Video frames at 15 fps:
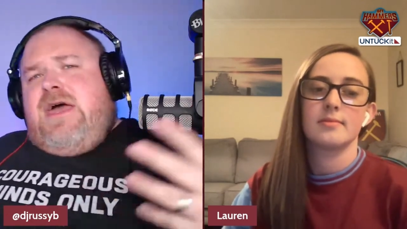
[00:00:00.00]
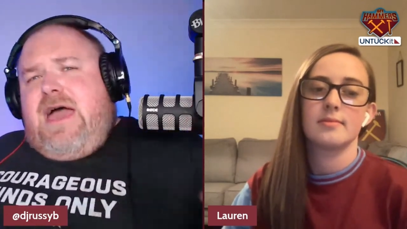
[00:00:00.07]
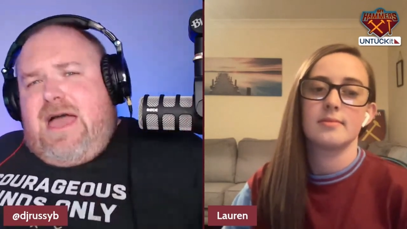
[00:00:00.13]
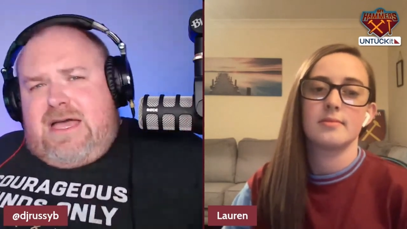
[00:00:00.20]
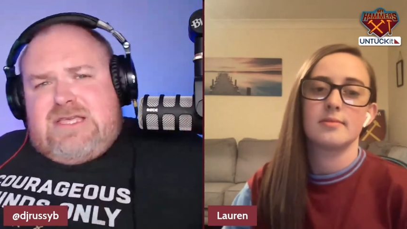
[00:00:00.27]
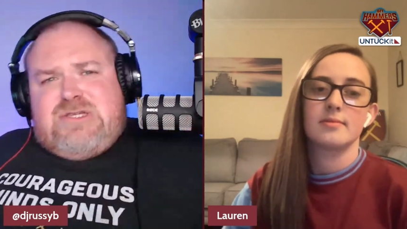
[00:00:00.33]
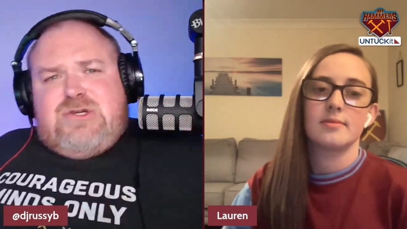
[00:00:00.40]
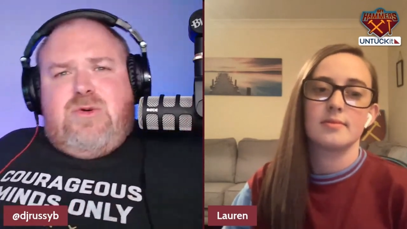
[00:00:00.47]

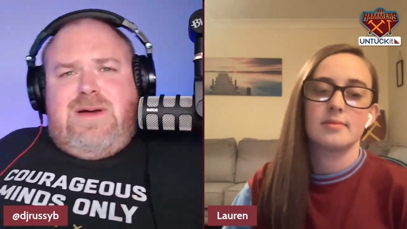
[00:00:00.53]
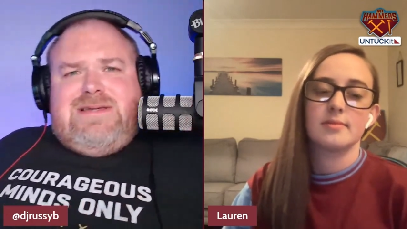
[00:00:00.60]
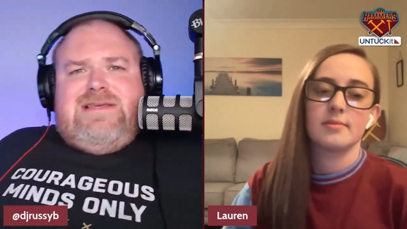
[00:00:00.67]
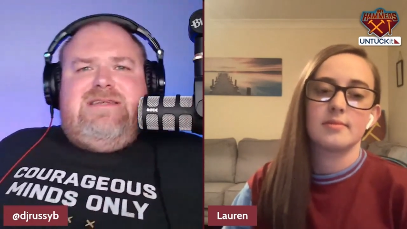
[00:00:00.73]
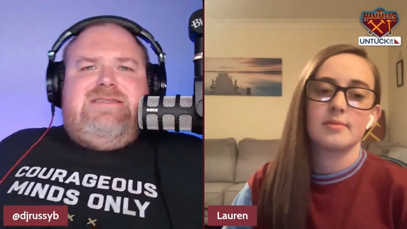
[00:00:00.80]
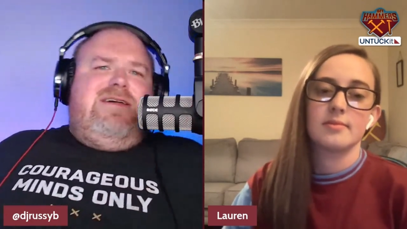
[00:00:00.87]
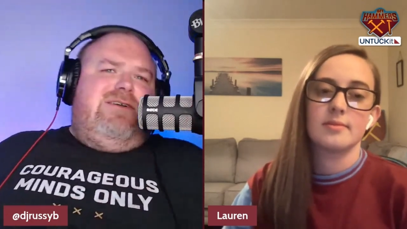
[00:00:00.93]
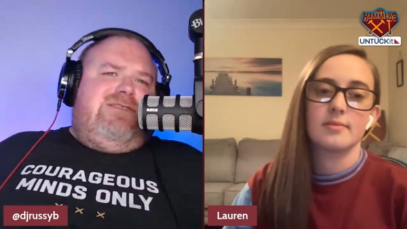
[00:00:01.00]
Speaker 1: As always,
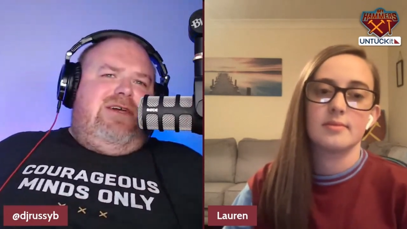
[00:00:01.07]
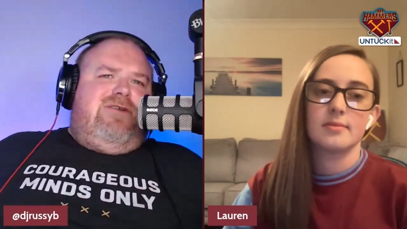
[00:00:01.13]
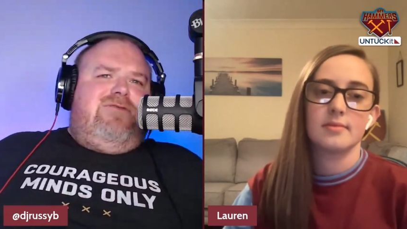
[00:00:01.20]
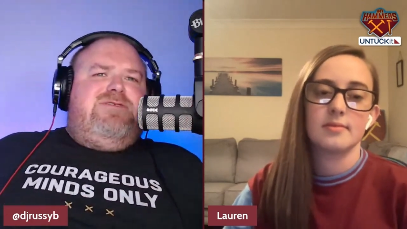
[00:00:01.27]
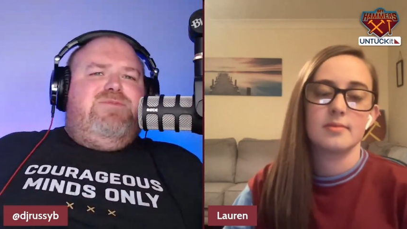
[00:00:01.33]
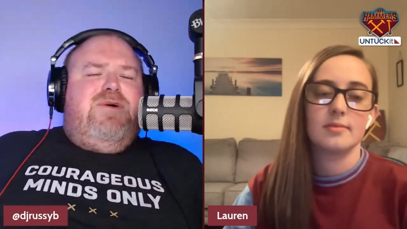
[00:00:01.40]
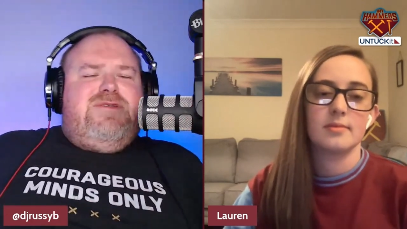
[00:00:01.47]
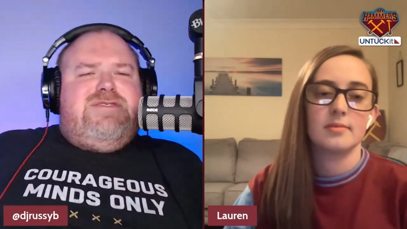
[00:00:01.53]
like saying our channel
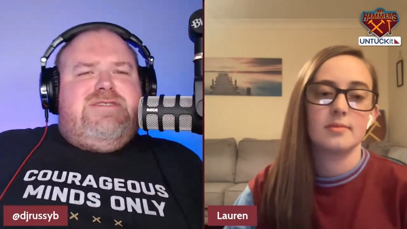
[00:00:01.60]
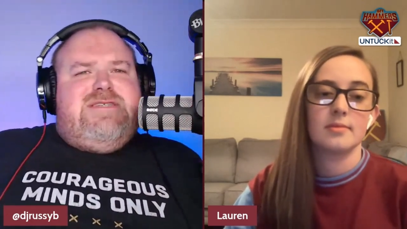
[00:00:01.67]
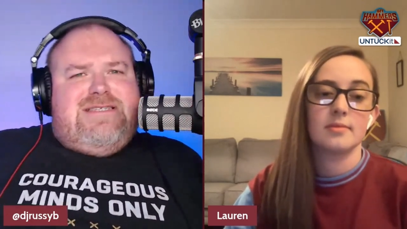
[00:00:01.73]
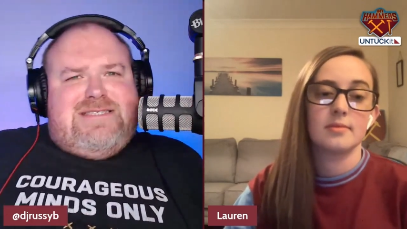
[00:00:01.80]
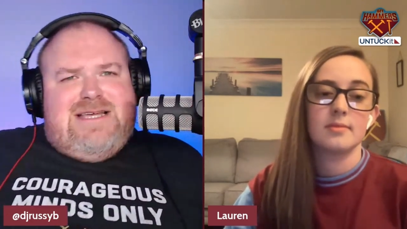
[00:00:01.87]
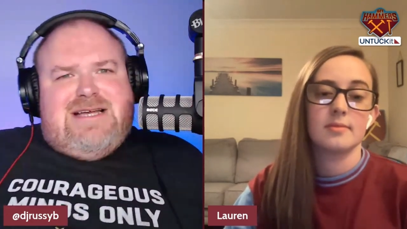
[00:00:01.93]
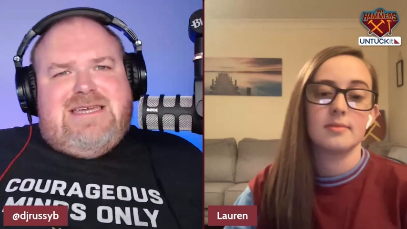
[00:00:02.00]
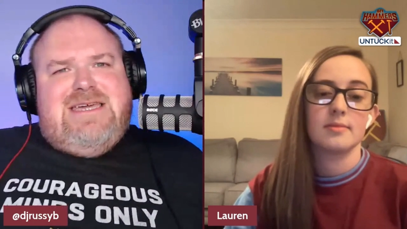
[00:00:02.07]
sponsors,
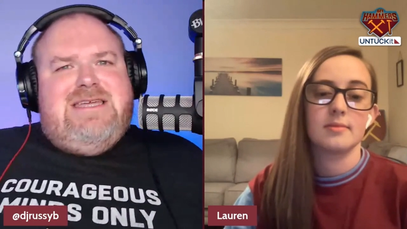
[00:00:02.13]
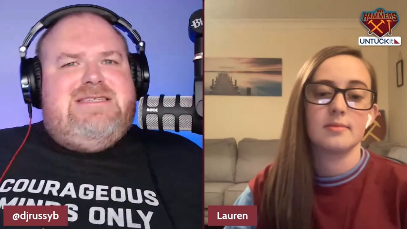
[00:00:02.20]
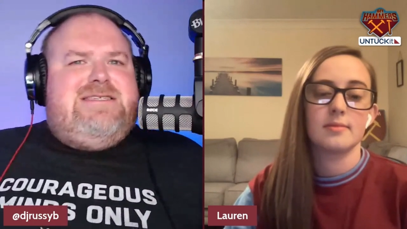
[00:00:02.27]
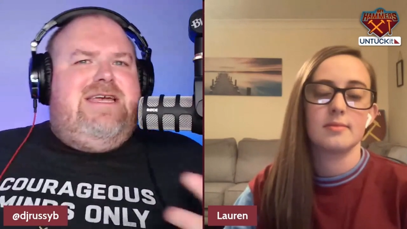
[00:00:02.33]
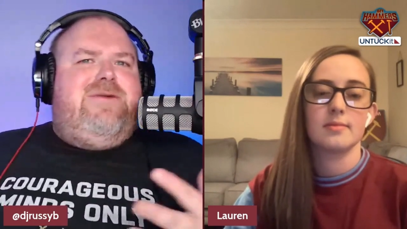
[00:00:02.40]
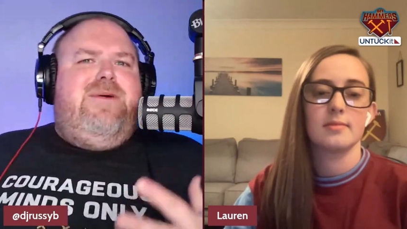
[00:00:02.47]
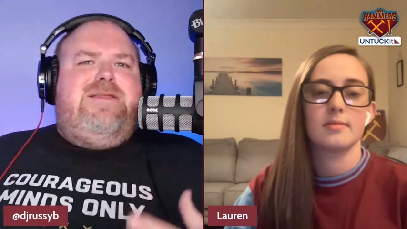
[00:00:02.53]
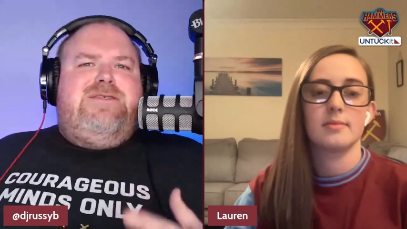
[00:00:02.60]
Untuck It,
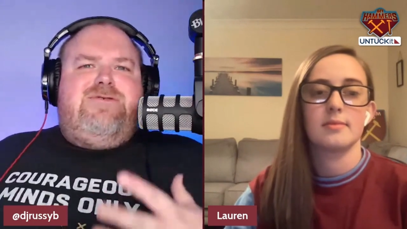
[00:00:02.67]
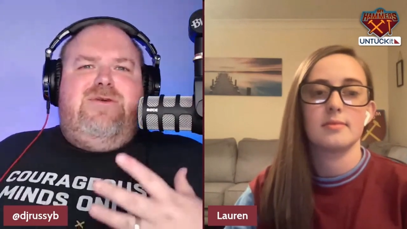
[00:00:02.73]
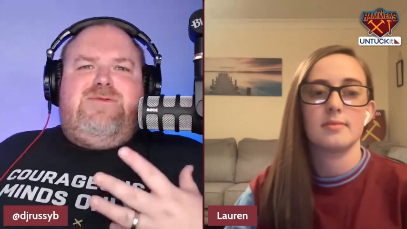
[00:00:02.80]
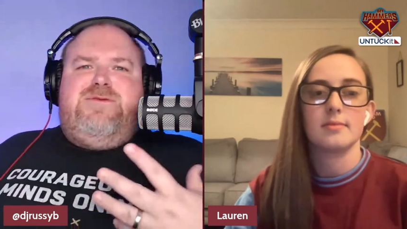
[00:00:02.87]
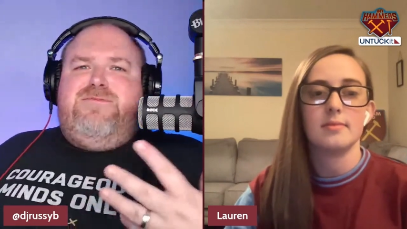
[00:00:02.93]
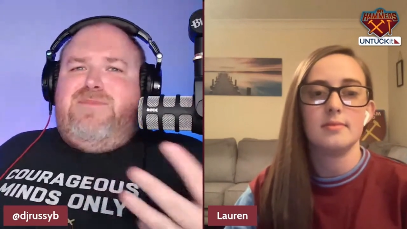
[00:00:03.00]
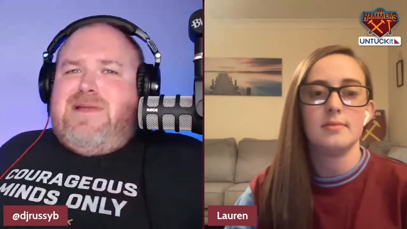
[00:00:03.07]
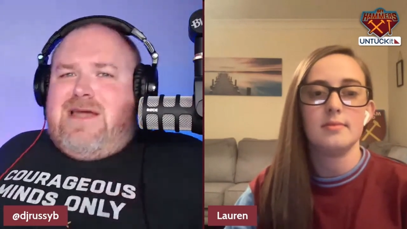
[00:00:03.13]
check them out in the
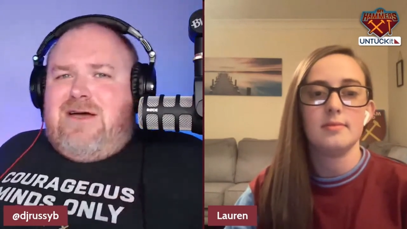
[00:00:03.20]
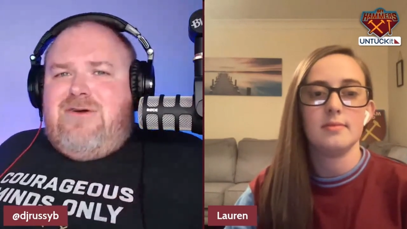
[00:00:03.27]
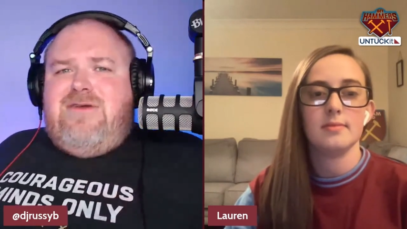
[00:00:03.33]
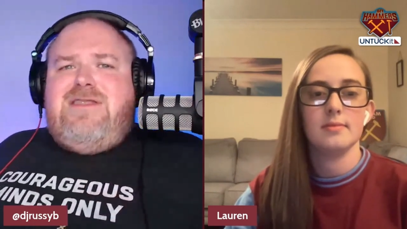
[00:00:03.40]
description below.